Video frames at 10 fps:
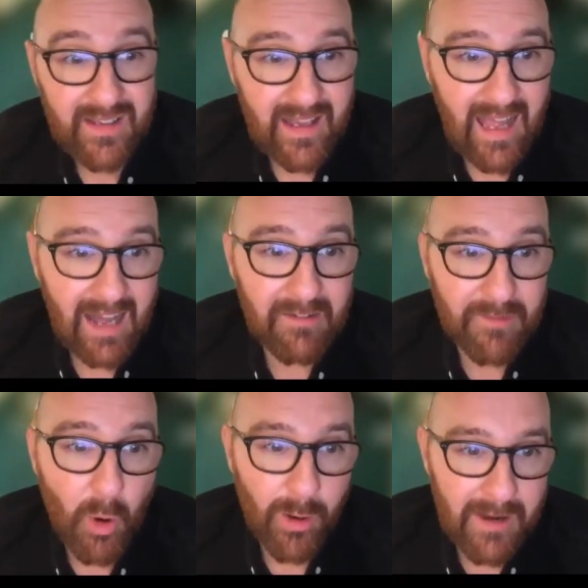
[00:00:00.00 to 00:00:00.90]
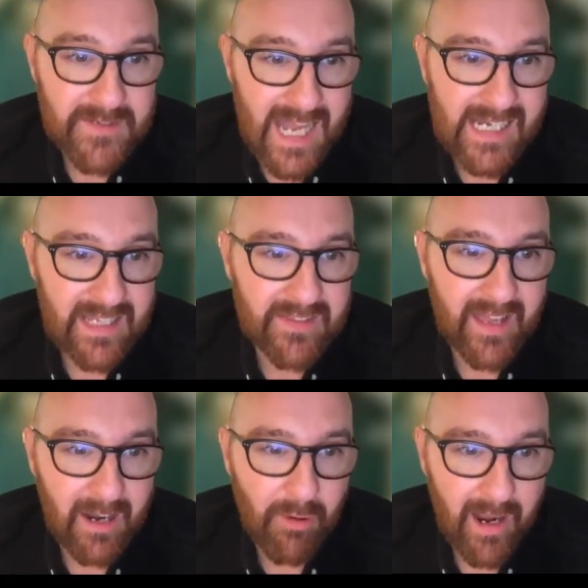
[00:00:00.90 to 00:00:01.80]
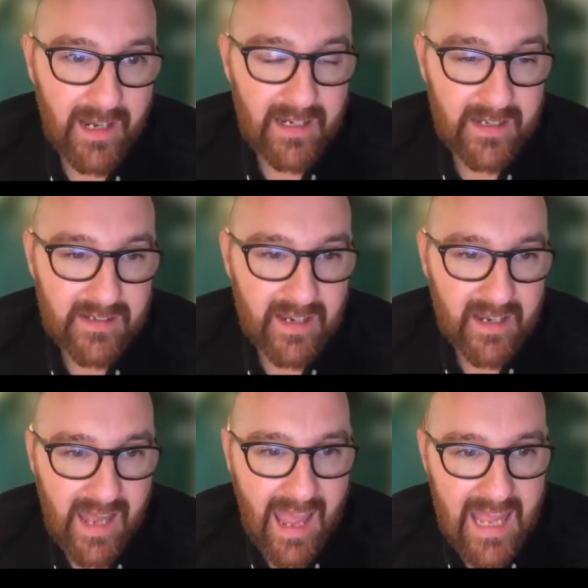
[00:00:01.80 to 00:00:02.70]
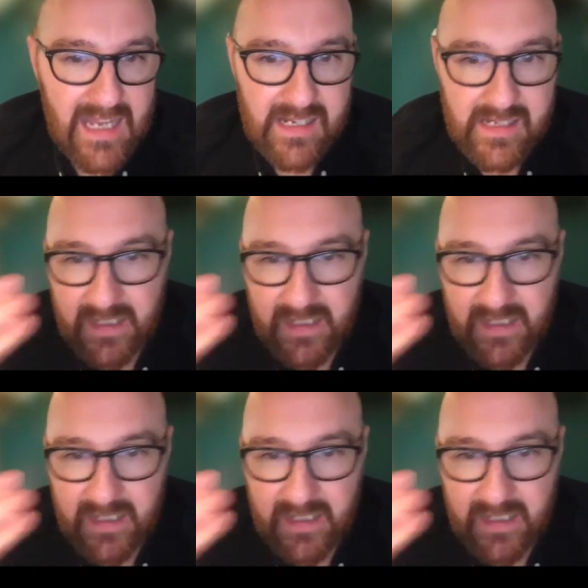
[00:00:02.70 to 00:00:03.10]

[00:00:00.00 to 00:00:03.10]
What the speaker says: have ORF10 in there, right, and 8.